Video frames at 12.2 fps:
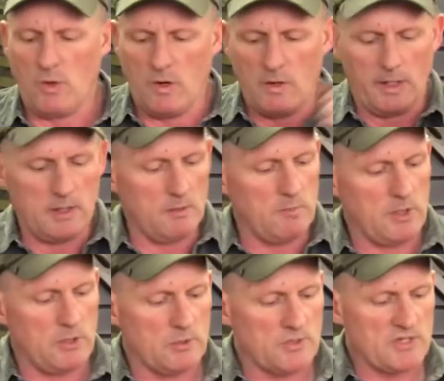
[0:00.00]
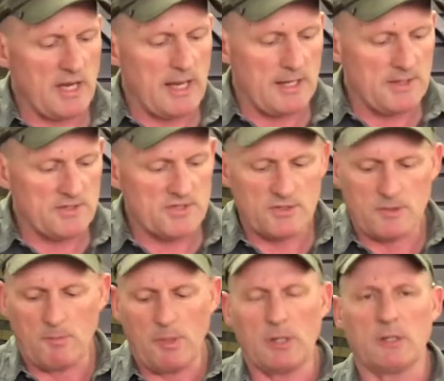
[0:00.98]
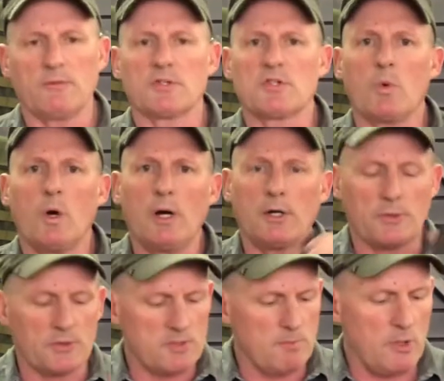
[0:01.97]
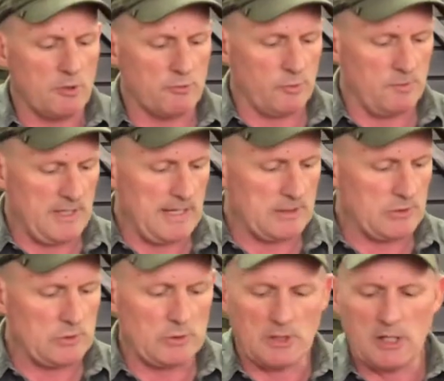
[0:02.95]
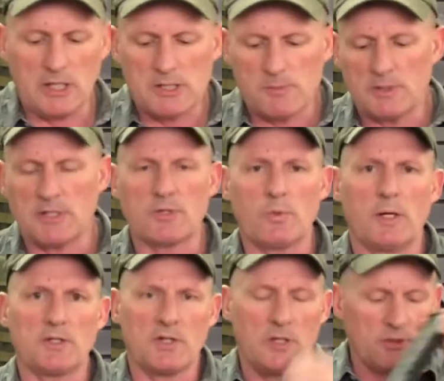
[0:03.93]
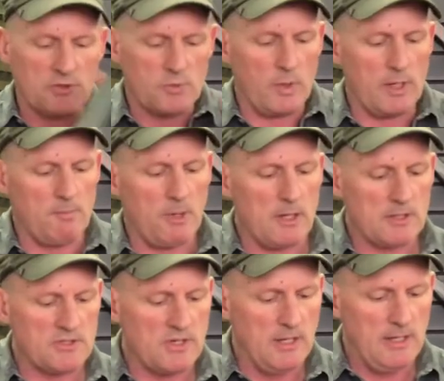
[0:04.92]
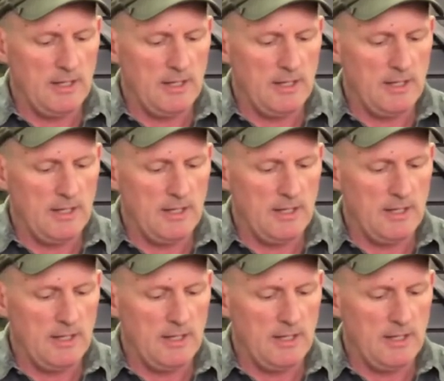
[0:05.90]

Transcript: or it can be used as part of a squad or a small group tactical engagement. That's why it's called SQUADBOX.